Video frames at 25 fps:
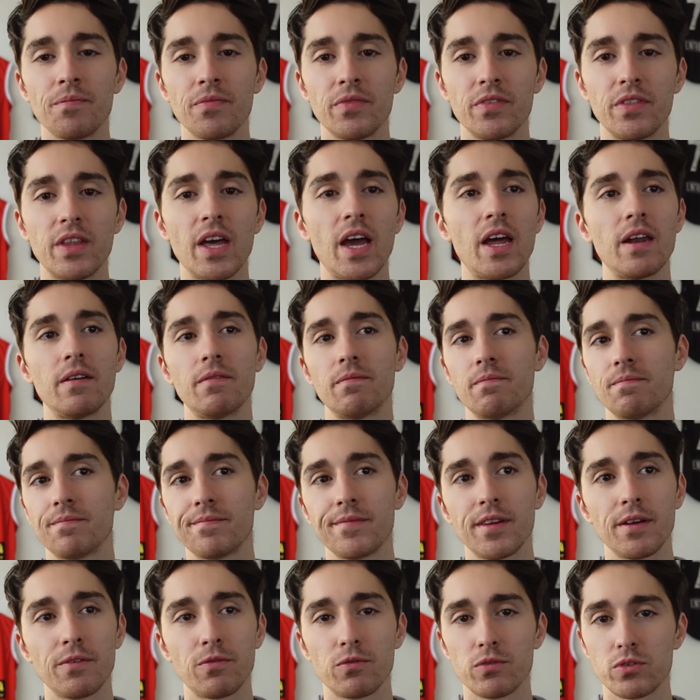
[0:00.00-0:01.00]
then
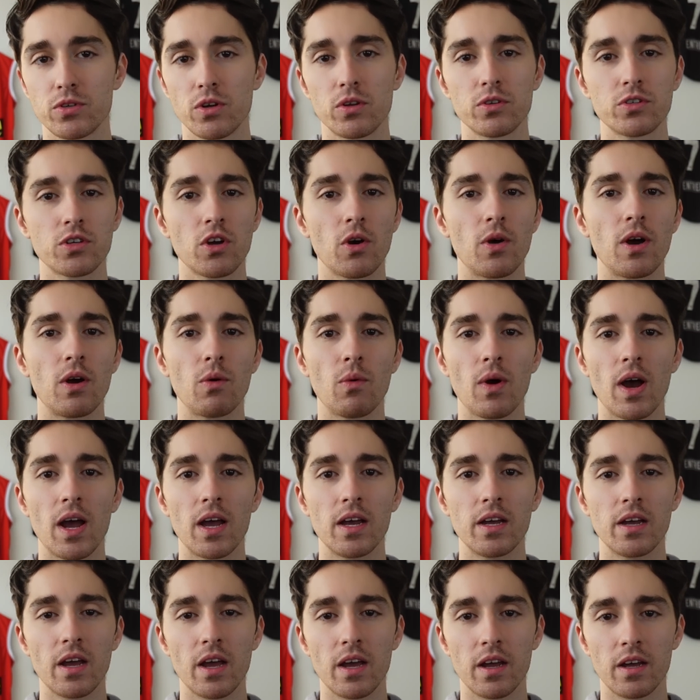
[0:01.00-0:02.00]
if results go our
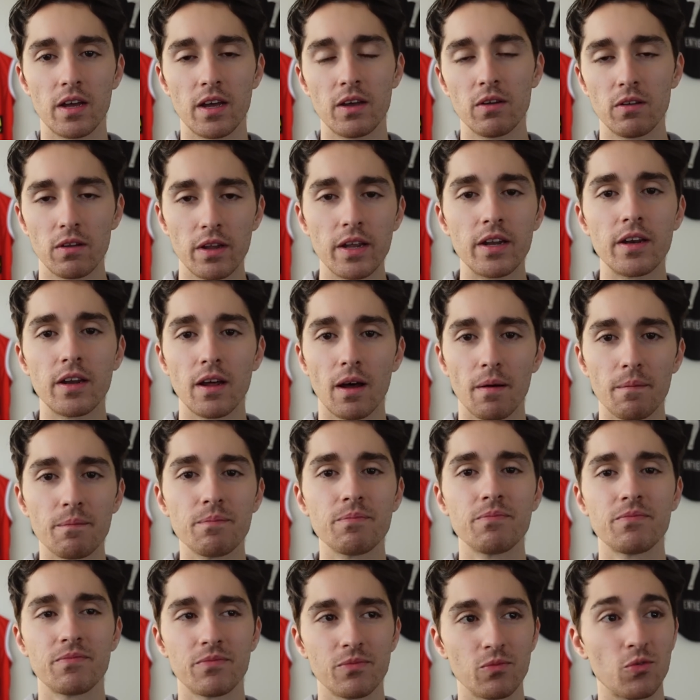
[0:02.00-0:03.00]
way, it'll end up,
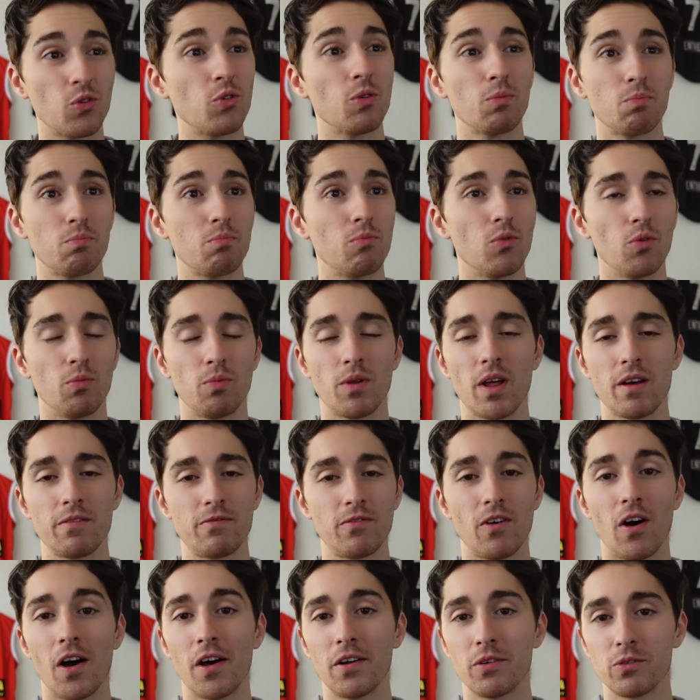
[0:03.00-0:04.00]
we'll play
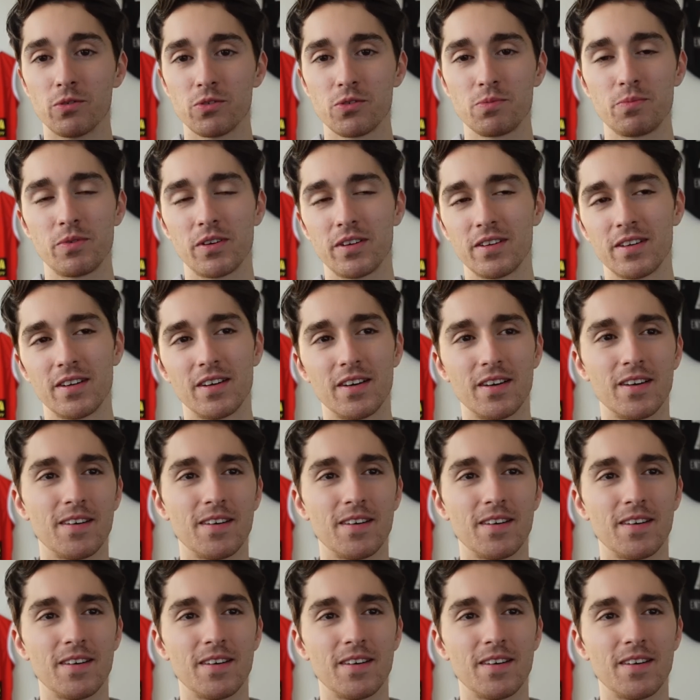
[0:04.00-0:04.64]
finals, but